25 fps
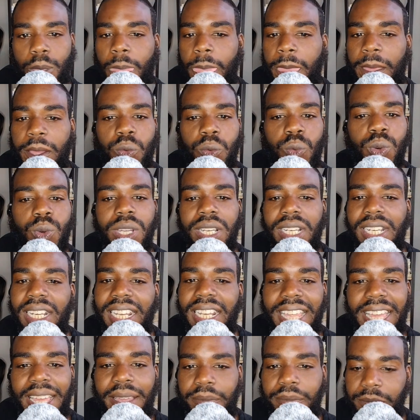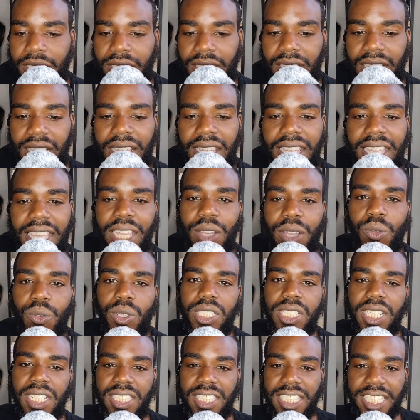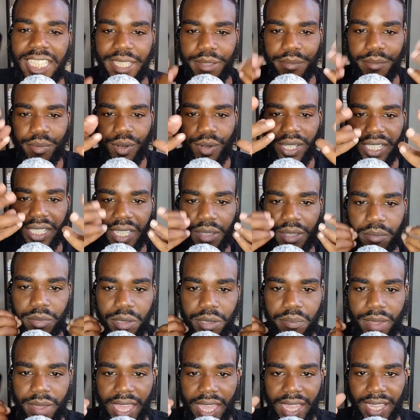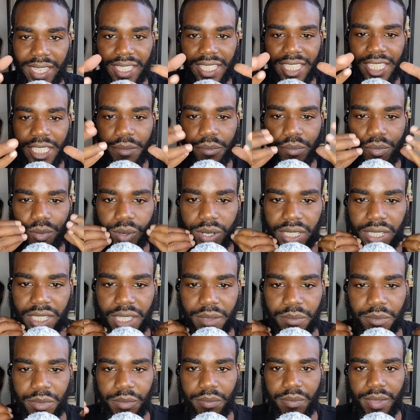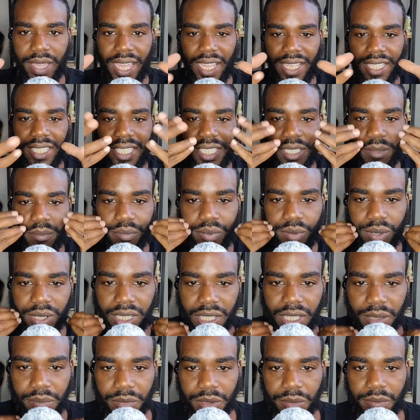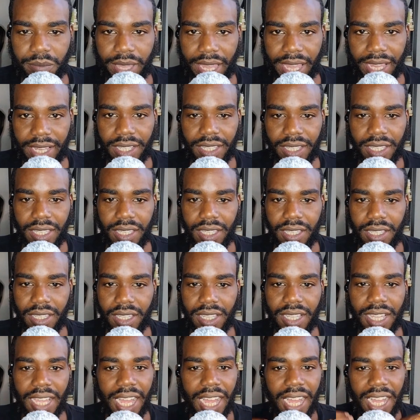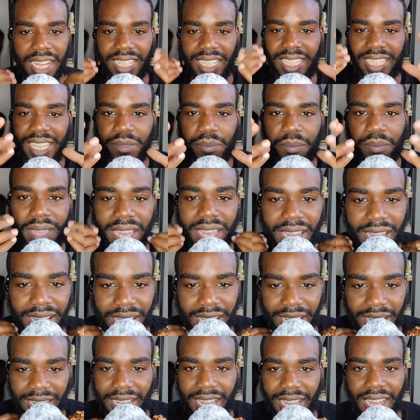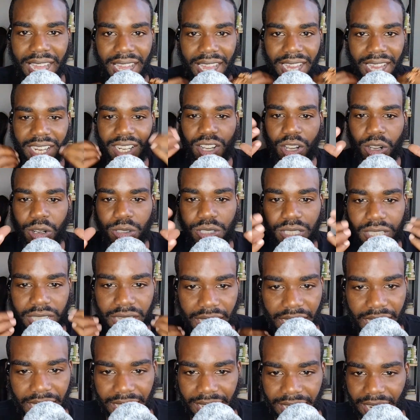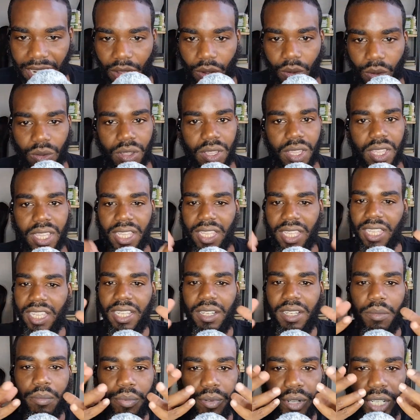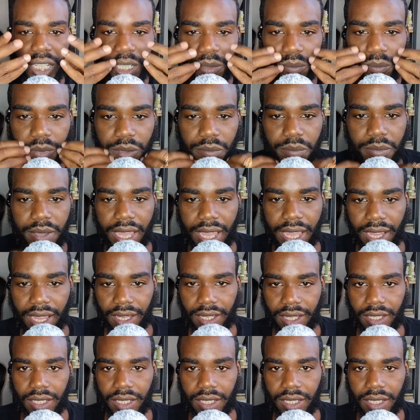It wouldn't let me. It would just keep bringing me back, keep bringing me back, keep bringing me back. I get mad at God, curse God out. It'll bring me back.